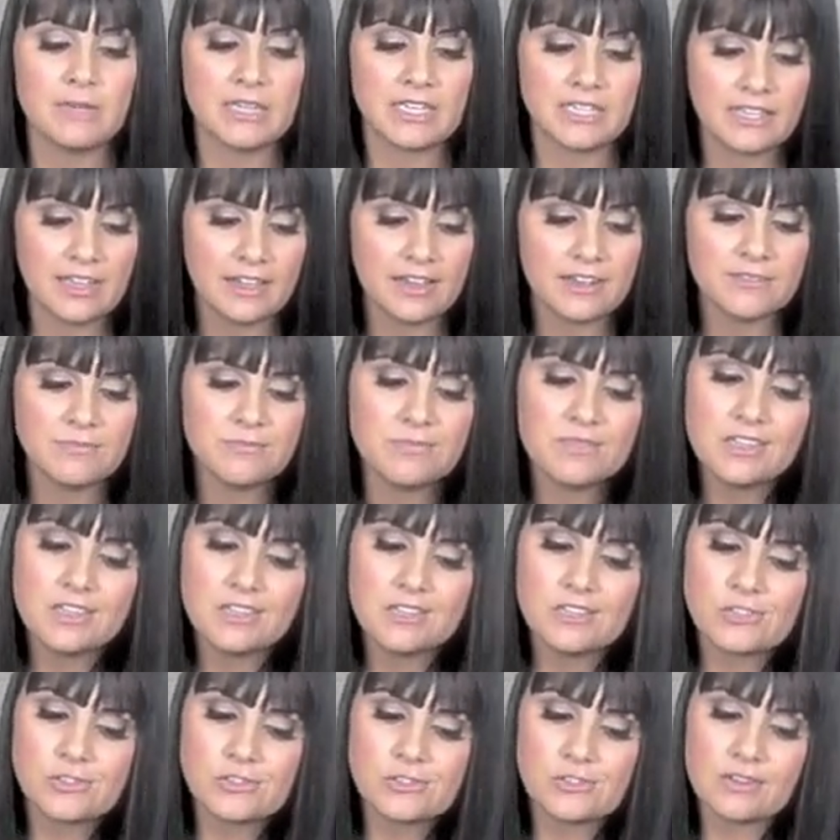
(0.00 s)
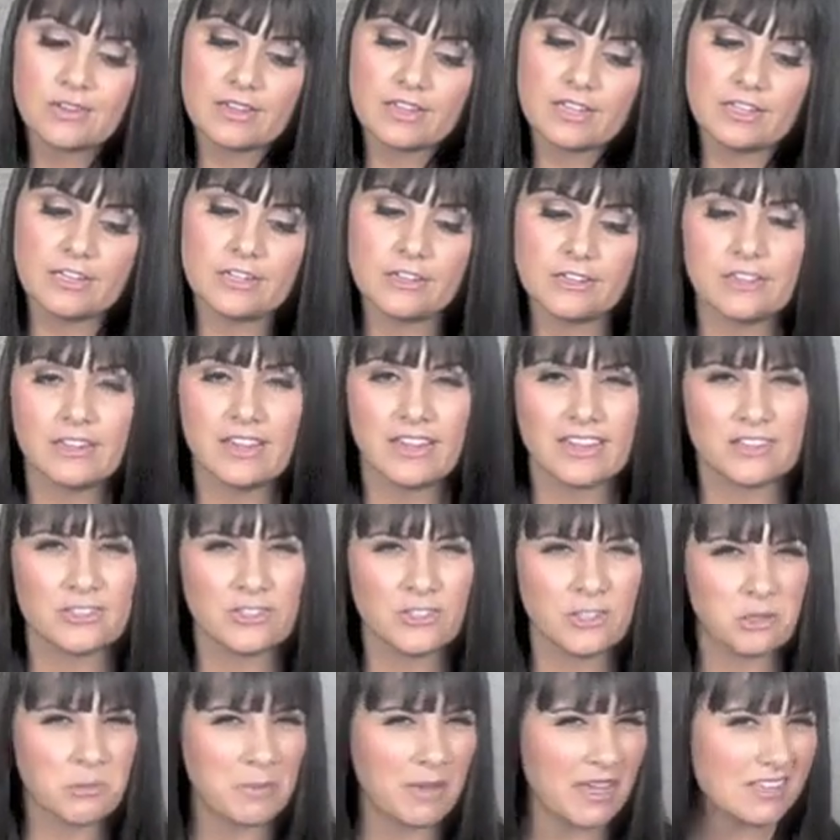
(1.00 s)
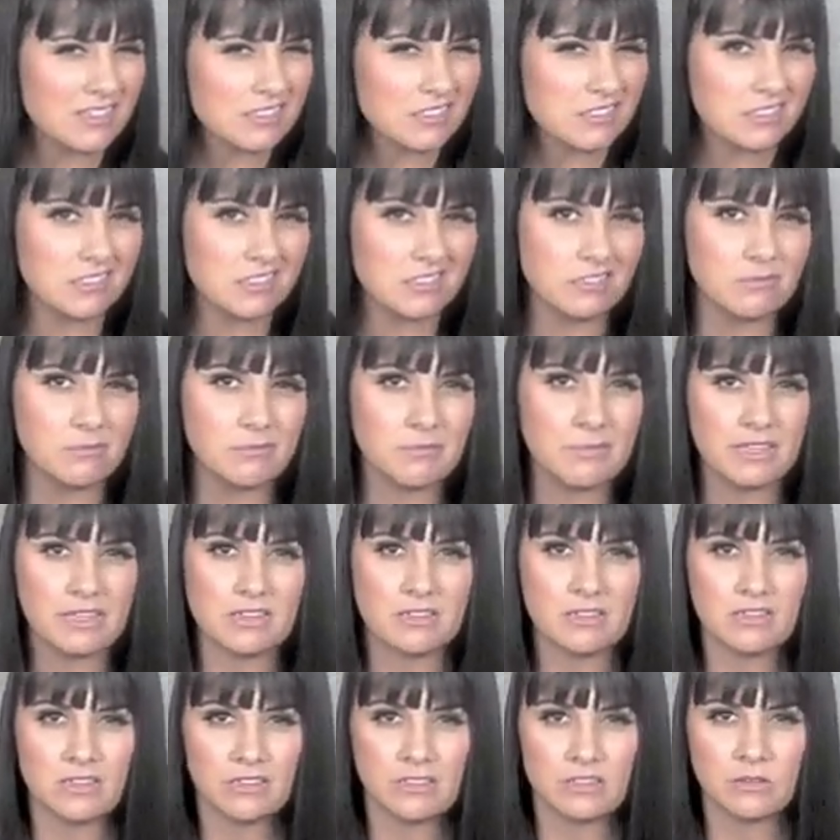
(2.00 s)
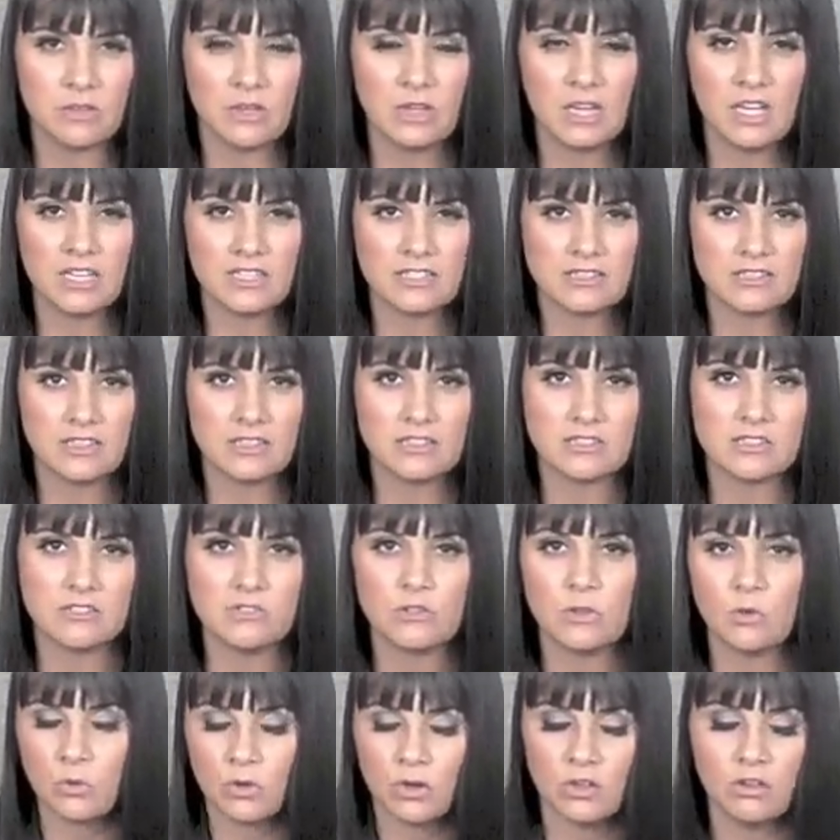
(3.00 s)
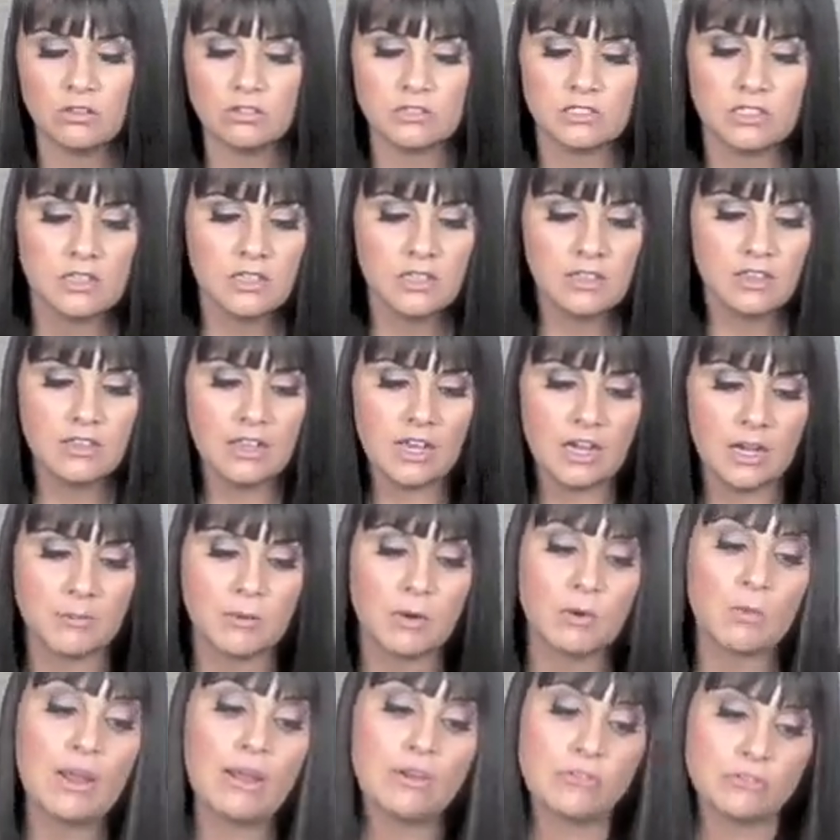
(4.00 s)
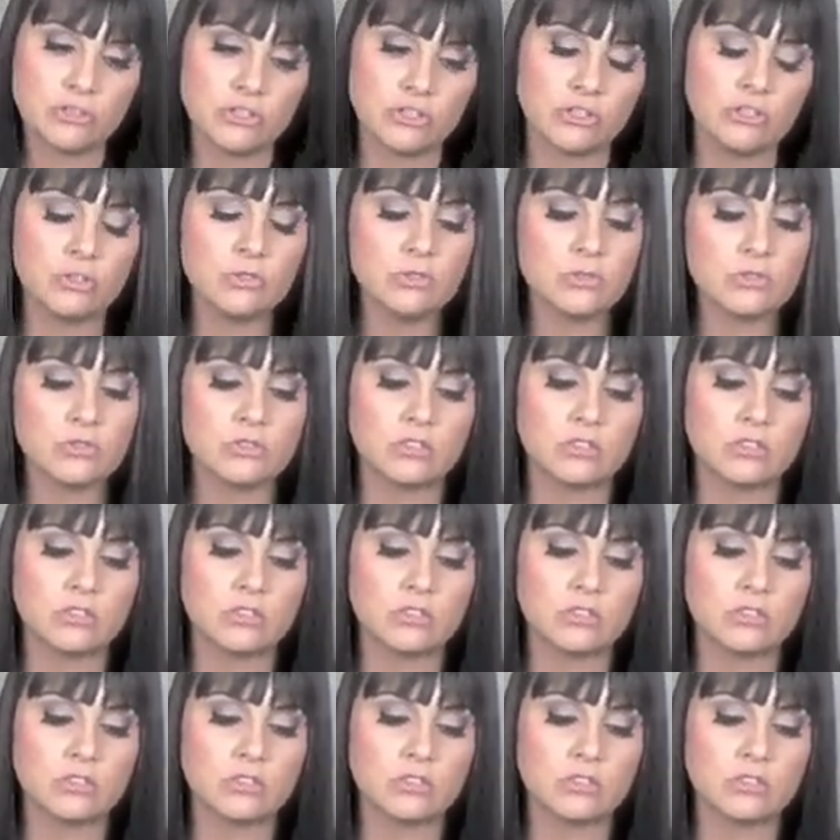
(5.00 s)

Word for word: But again, you know, you got to do your best and make uh, sense of the world um, around you.